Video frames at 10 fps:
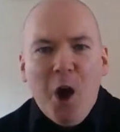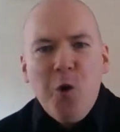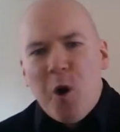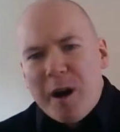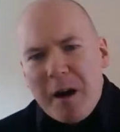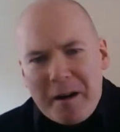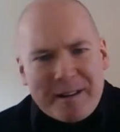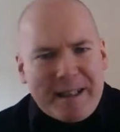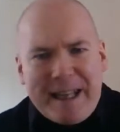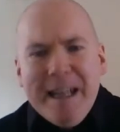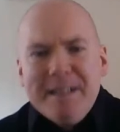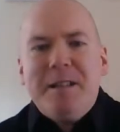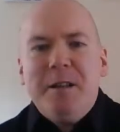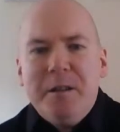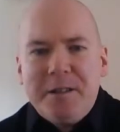who are keen
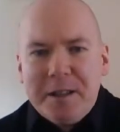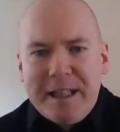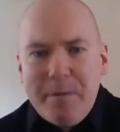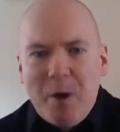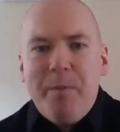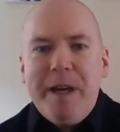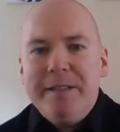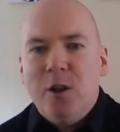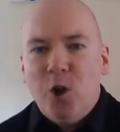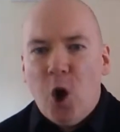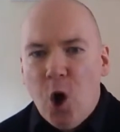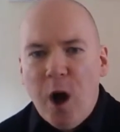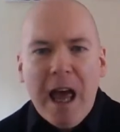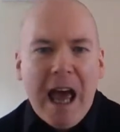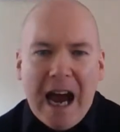to keep obeying the
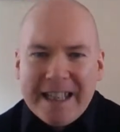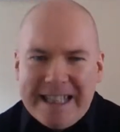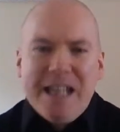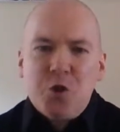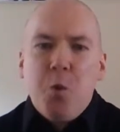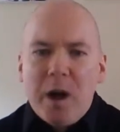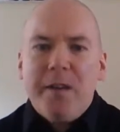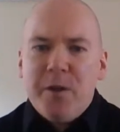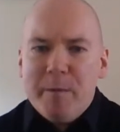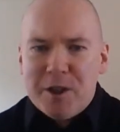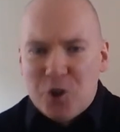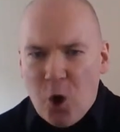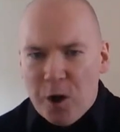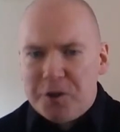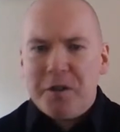law, and each one of them is
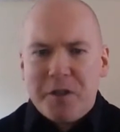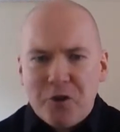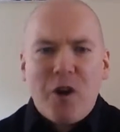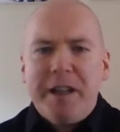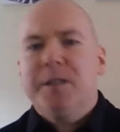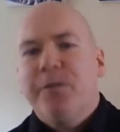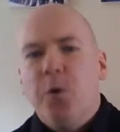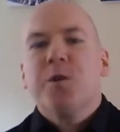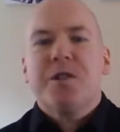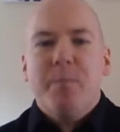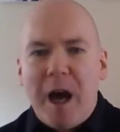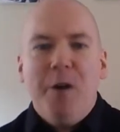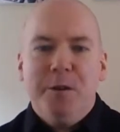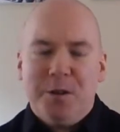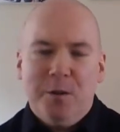tortured to try to force them
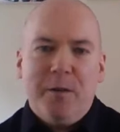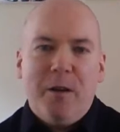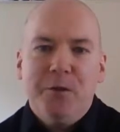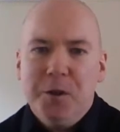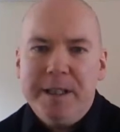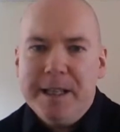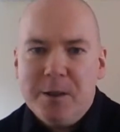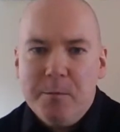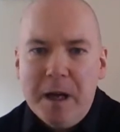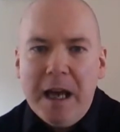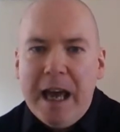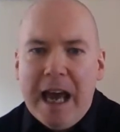out of Judaism,